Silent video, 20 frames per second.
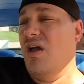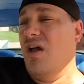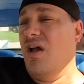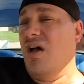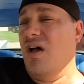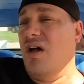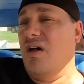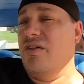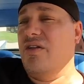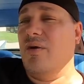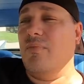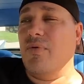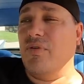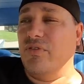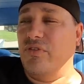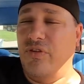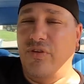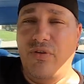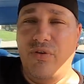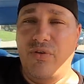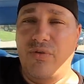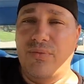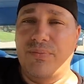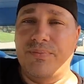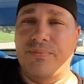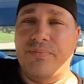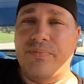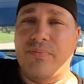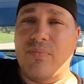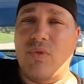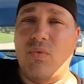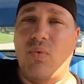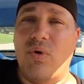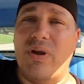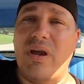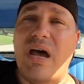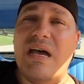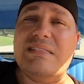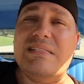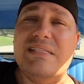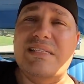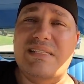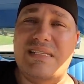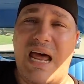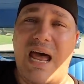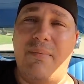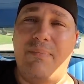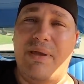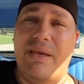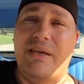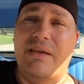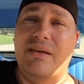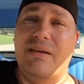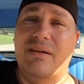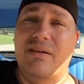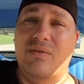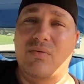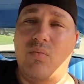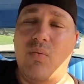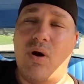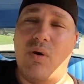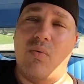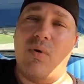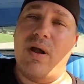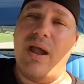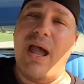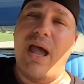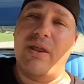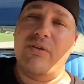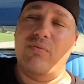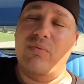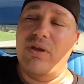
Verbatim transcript: Uh, number two, we're not stopping where we're at.